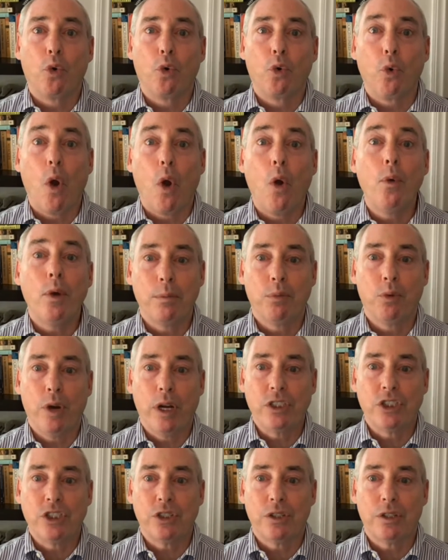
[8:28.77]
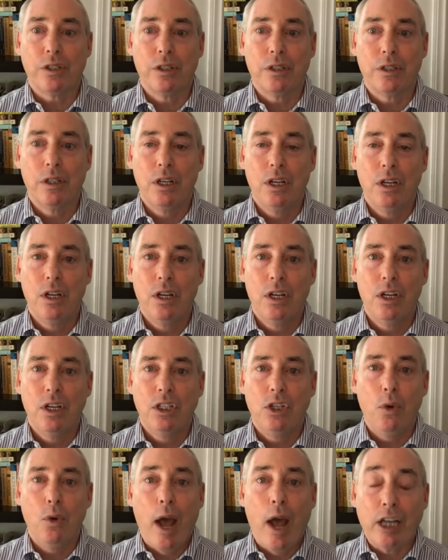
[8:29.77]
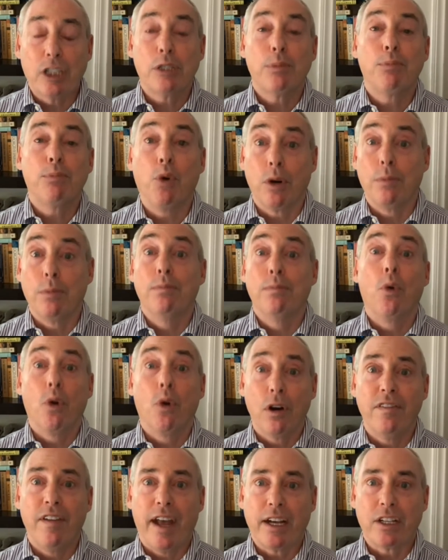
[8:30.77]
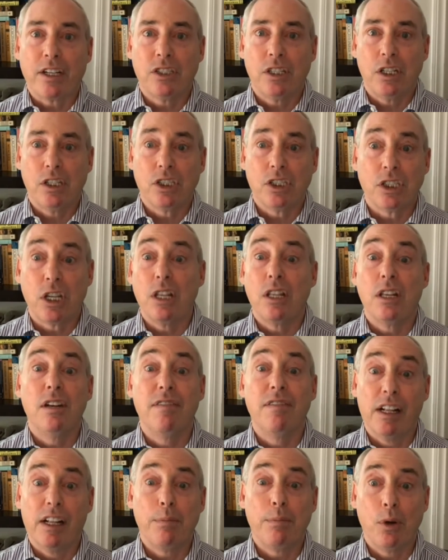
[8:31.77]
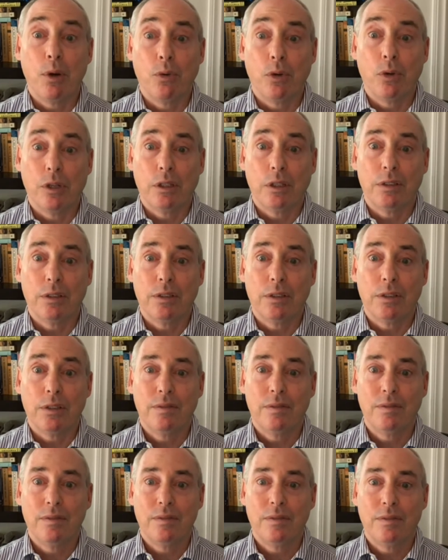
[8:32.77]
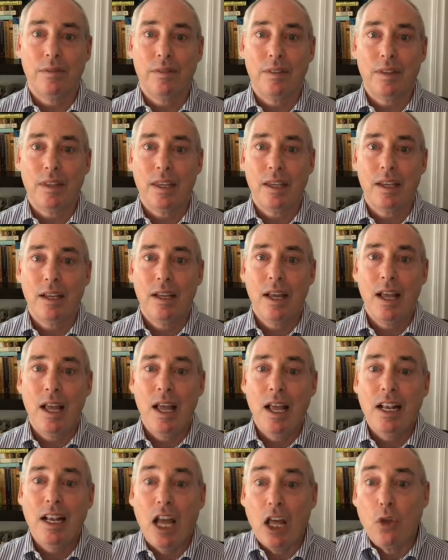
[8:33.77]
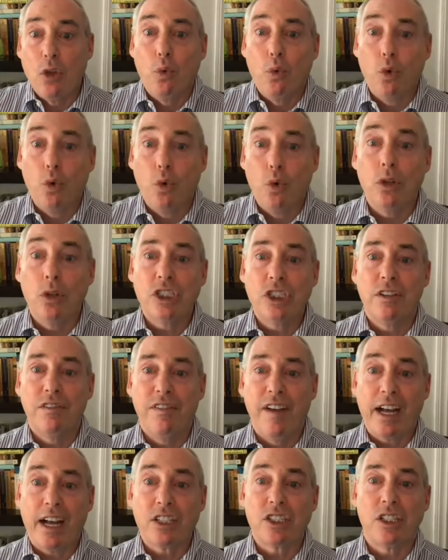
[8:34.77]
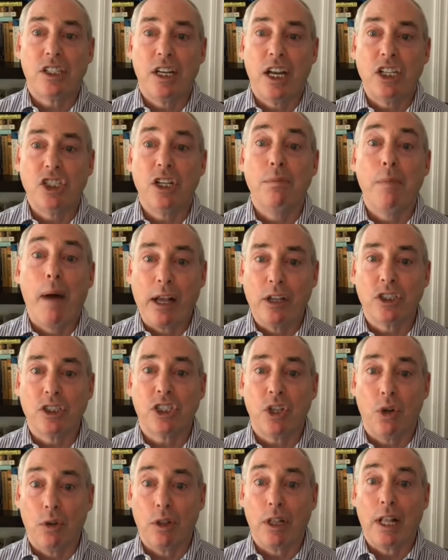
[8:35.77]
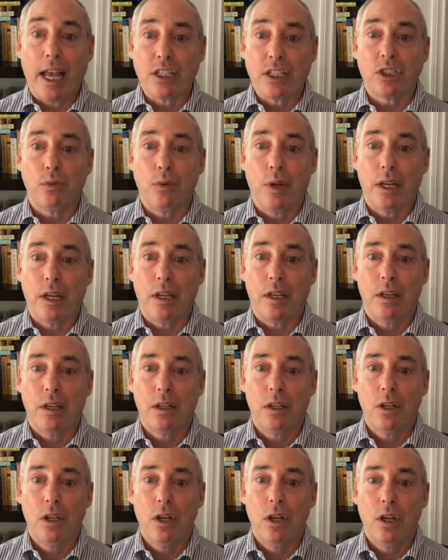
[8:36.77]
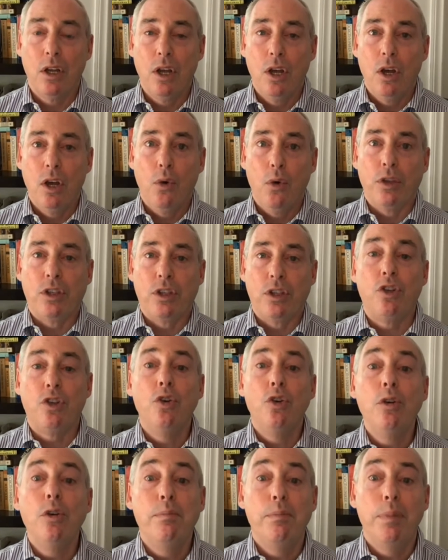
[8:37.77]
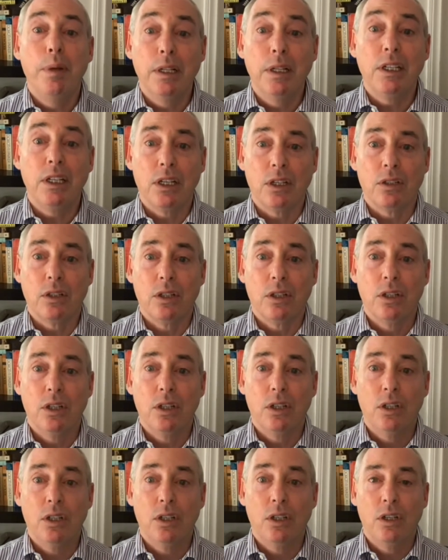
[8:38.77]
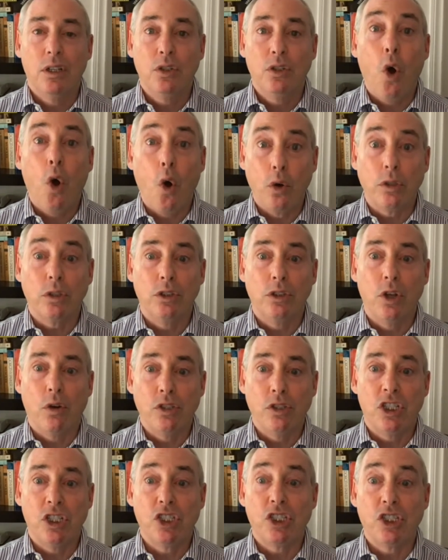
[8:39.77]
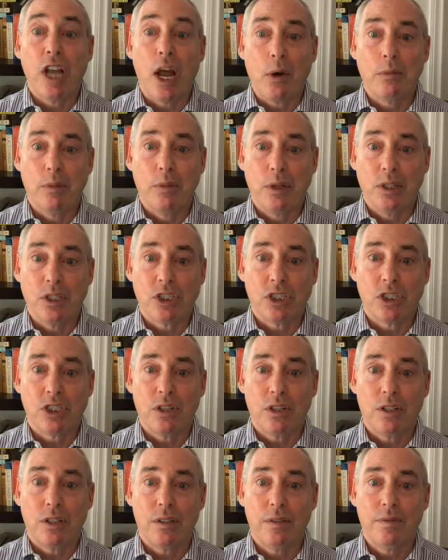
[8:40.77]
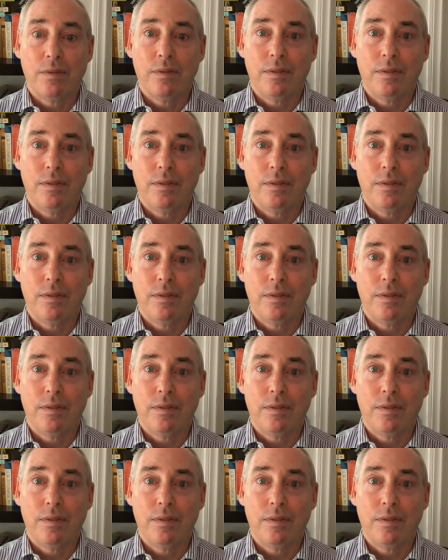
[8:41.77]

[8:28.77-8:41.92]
growing pressure to export more vaccines to the developing world. Now, the world reached a vaccination milestone last week, with 2 billion total doses now administered.